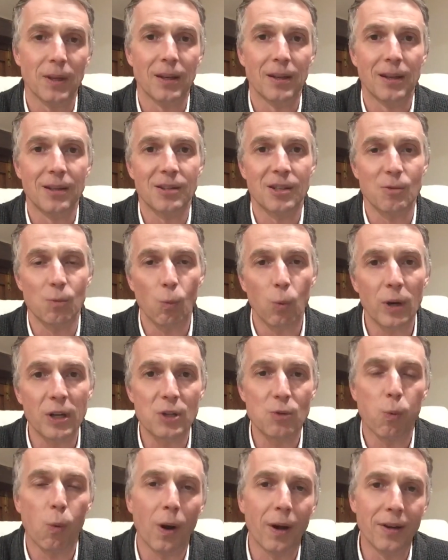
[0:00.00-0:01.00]
He says,
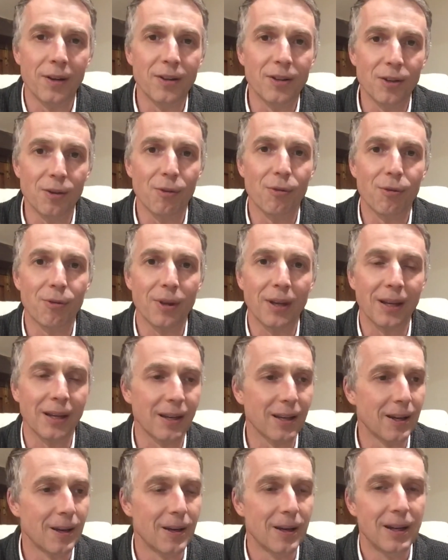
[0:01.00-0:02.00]
which one do you
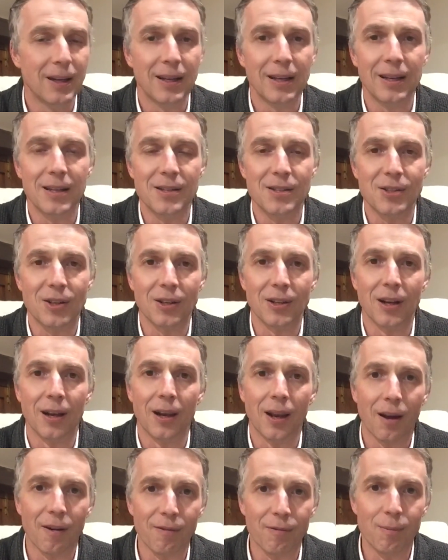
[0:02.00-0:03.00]
think is going to
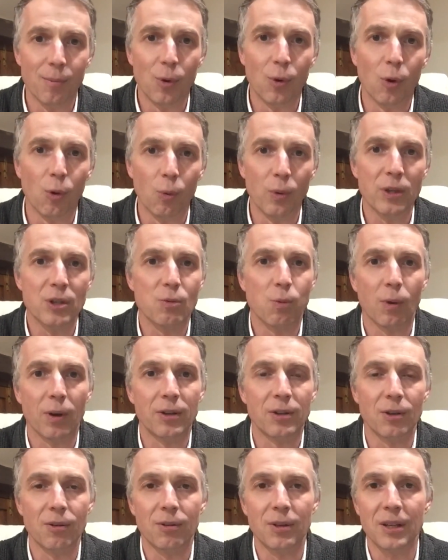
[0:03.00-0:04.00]
love more? Which
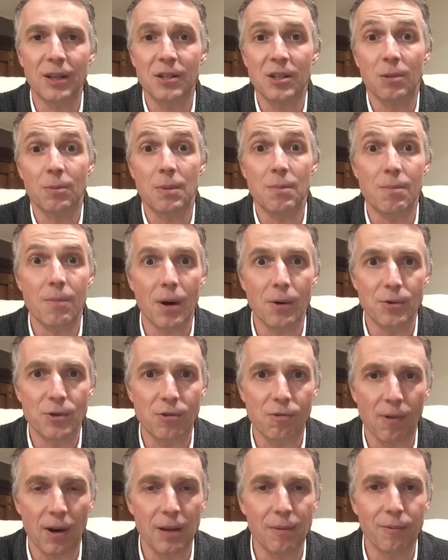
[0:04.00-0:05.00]
one do you think is going to be most
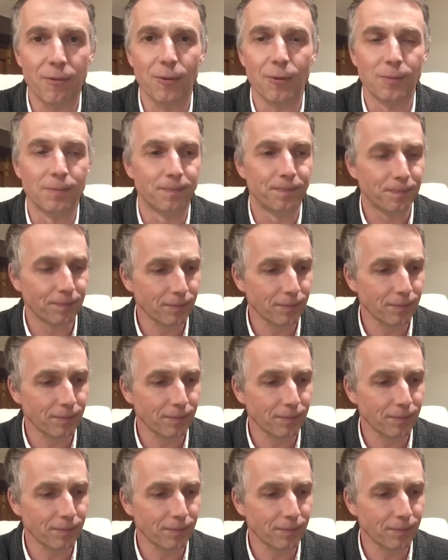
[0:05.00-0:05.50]
grateful?